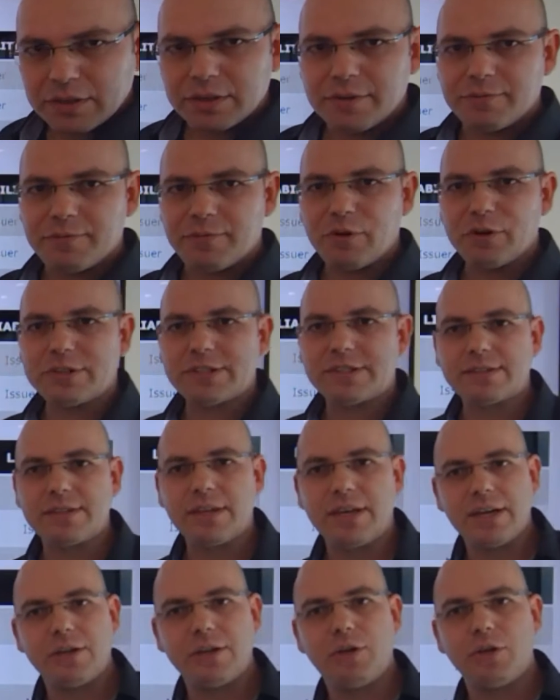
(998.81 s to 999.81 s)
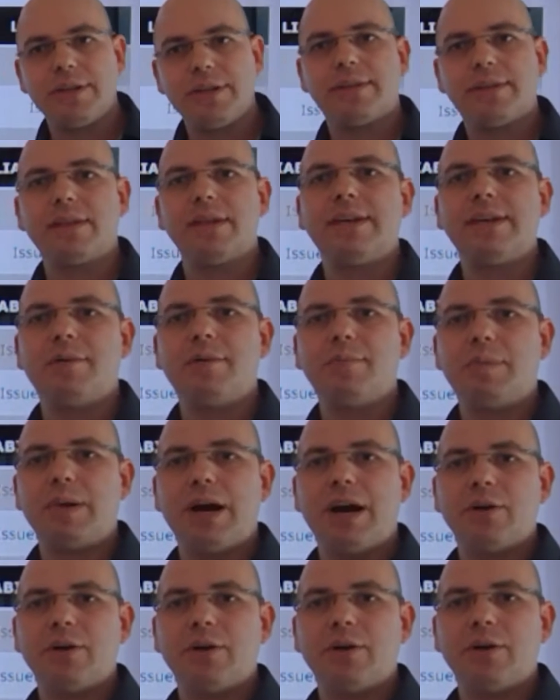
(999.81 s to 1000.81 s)
The first good thing
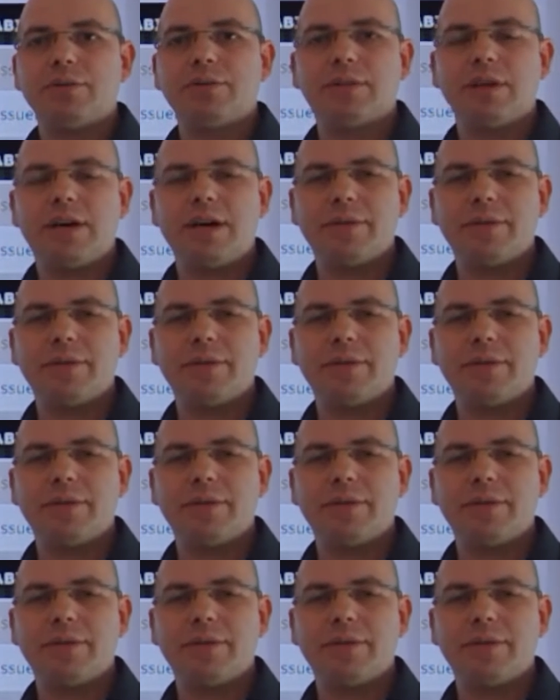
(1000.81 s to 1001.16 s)
about